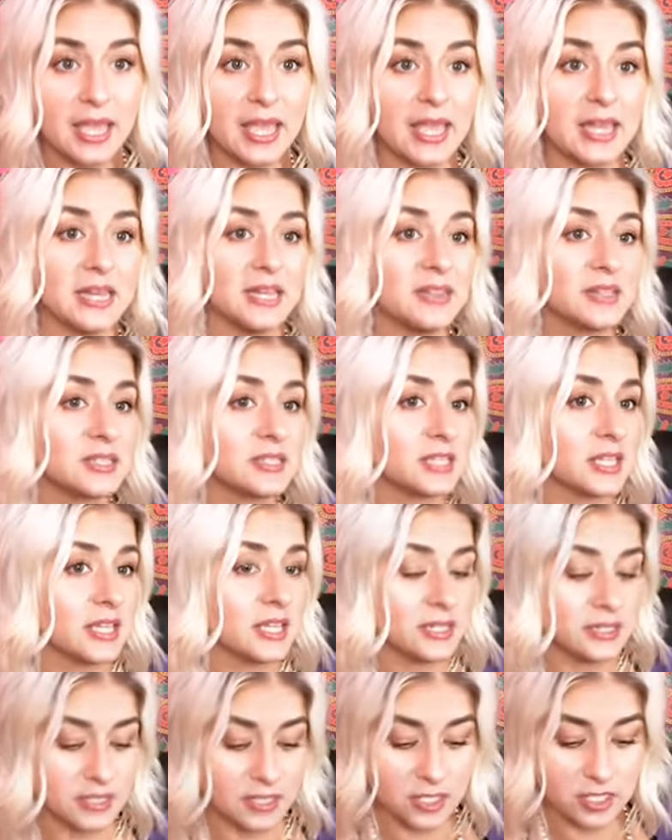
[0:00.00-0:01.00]
And in this
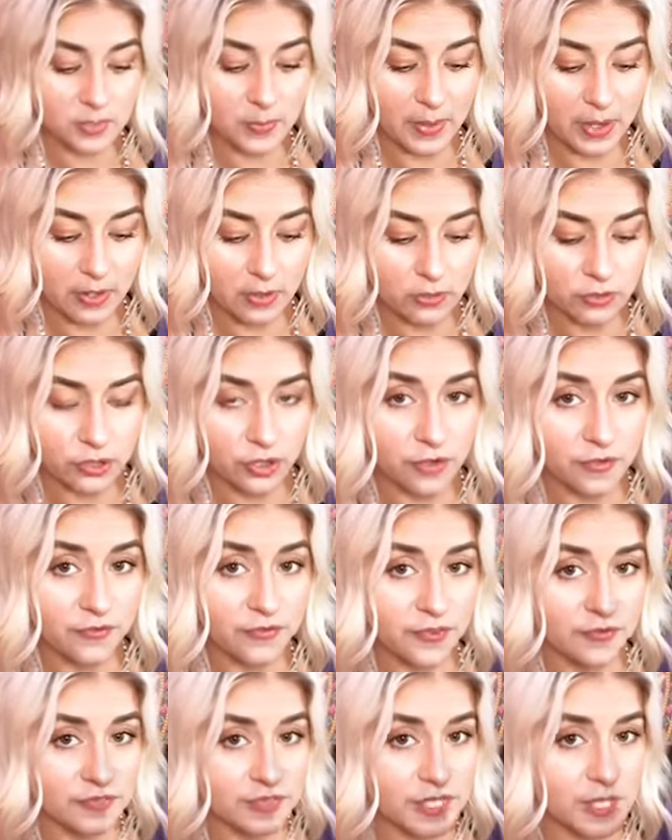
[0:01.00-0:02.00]
kit, these bottles are
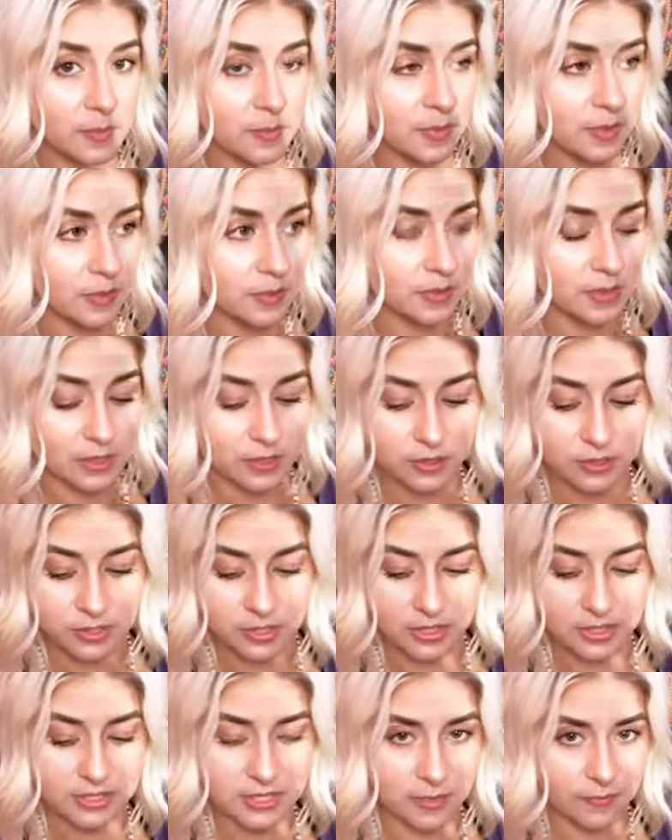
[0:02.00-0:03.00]
15 milliliters,
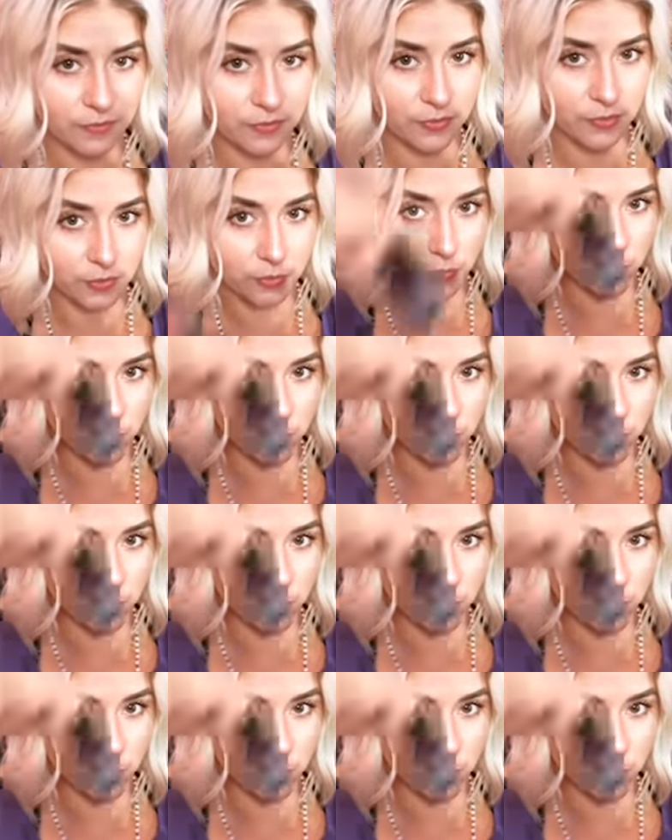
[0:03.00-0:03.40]
except for